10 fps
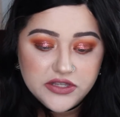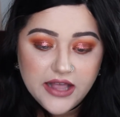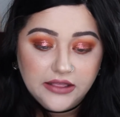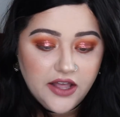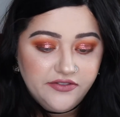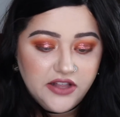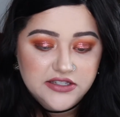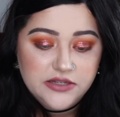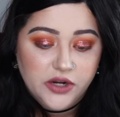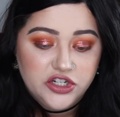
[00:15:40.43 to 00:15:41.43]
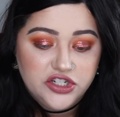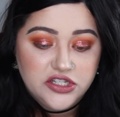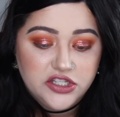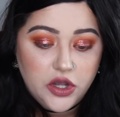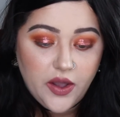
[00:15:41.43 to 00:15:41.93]
I love Luxie
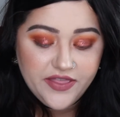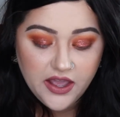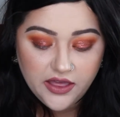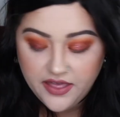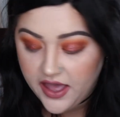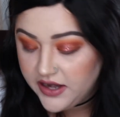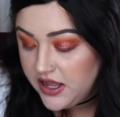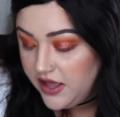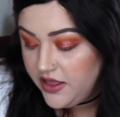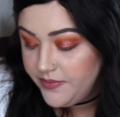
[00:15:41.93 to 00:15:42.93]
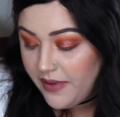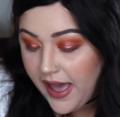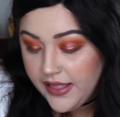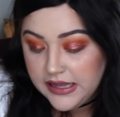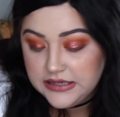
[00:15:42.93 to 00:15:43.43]
brushes, so I think that the
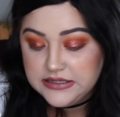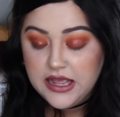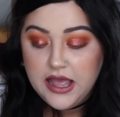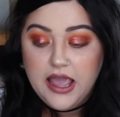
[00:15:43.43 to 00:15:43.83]
palette